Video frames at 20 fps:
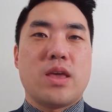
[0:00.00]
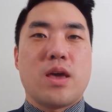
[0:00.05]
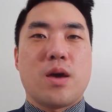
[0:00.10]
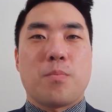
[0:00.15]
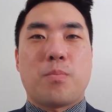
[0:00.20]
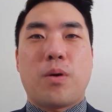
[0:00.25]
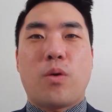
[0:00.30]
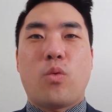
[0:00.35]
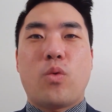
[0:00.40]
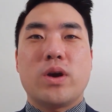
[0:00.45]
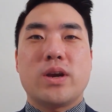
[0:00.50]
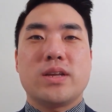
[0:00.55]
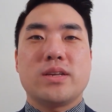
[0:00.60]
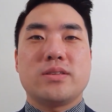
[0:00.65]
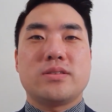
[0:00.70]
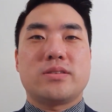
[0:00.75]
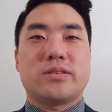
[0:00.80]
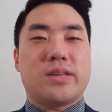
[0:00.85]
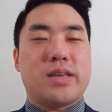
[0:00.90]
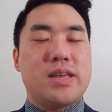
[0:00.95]
But what
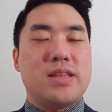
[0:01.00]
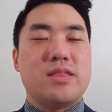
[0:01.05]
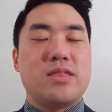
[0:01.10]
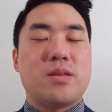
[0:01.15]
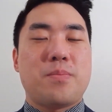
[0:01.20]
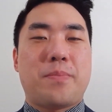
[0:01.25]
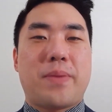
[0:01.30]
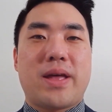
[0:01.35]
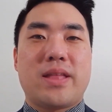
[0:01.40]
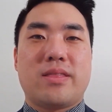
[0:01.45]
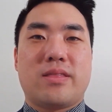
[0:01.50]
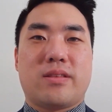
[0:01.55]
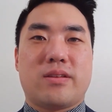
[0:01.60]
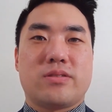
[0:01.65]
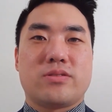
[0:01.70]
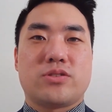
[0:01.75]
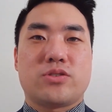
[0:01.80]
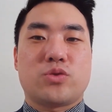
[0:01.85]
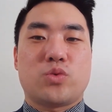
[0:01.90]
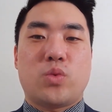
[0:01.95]
is
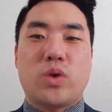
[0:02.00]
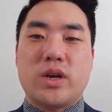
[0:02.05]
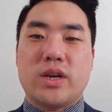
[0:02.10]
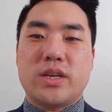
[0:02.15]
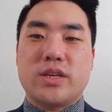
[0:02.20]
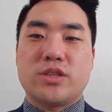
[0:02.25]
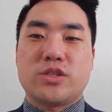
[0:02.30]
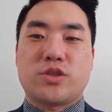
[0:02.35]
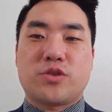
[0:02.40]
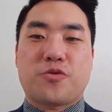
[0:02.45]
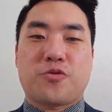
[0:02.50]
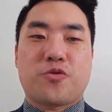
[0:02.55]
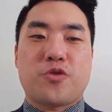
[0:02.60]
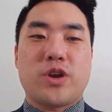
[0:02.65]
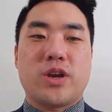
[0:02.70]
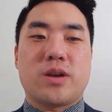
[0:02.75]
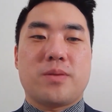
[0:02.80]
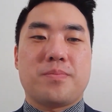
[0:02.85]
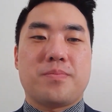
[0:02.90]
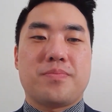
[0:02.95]
independence? What is
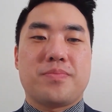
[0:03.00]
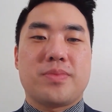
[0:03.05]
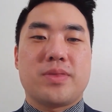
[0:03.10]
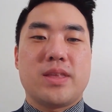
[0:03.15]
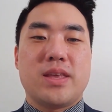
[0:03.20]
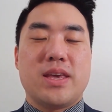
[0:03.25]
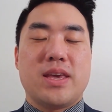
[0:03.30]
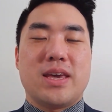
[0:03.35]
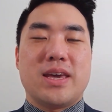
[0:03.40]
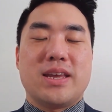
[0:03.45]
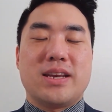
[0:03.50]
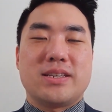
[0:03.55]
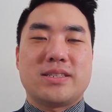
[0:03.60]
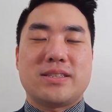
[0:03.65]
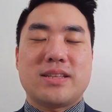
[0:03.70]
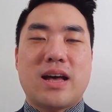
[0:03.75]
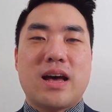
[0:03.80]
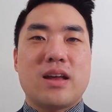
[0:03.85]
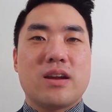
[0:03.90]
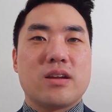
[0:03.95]
freedom? It is
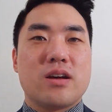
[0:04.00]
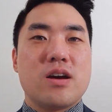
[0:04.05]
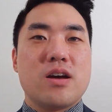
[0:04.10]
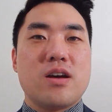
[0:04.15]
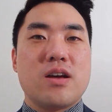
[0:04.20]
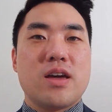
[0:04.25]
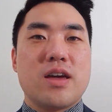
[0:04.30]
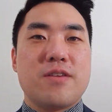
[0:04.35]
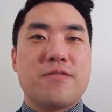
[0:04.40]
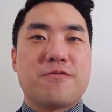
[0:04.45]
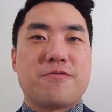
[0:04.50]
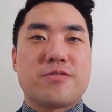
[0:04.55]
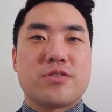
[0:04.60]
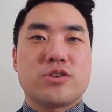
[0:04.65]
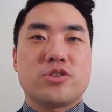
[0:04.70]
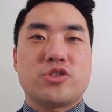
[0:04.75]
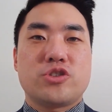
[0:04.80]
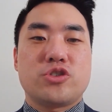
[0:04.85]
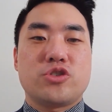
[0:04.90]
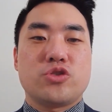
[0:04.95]
not a
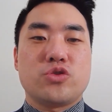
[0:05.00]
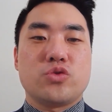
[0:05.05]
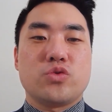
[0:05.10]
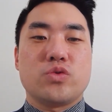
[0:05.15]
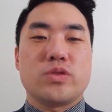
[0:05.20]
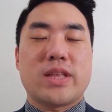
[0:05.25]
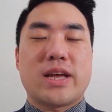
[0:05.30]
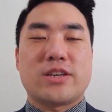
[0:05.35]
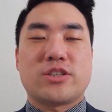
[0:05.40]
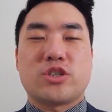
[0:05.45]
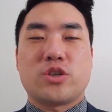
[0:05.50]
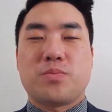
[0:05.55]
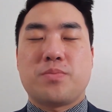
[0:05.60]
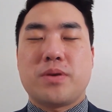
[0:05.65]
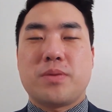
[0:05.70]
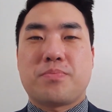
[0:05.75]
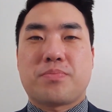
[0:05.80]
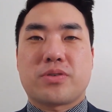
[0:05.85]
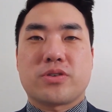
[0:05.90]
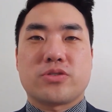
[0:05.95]
virtue that should be
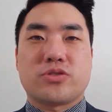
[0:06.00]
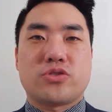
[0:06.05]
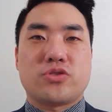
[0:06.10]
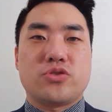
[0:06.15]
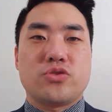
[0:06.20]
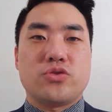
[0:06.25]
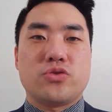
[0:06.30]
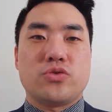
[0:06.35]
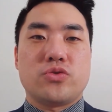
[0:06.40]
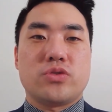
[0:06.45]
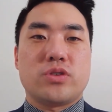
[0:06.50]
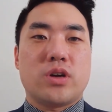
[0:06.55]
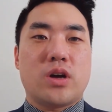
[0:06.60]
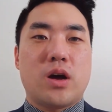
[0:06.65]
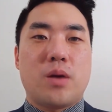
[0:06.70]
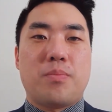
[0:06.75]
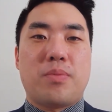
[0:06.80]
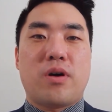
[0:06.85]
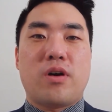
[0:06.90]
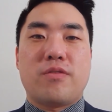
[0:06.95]
pursued
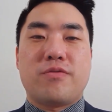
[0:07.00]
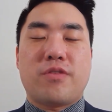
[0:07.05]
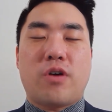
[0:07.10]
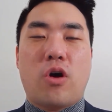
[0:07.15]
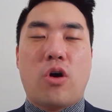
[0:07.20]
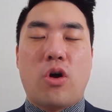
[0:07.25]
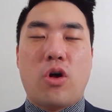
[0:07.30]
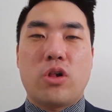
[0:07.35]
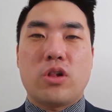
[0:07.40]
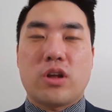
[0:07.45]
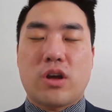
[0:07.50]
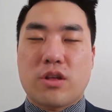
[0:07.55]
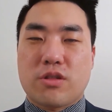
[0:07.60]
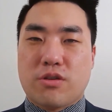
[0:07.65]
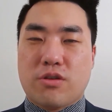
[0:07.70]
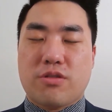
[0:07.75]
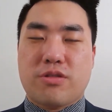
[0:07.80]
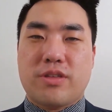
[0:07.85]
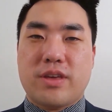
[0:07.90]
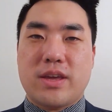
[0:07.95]
above all
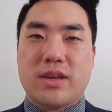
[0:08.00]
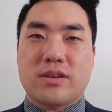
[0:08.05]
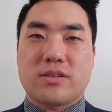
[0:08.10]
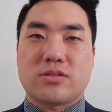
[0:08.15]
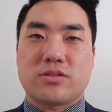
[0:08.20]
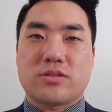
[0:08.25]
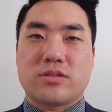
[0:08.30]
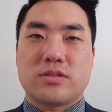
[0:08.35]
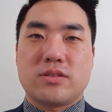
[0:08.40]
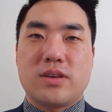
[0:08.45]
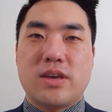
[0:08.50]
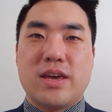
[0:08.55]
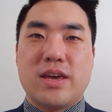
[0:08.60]
other things,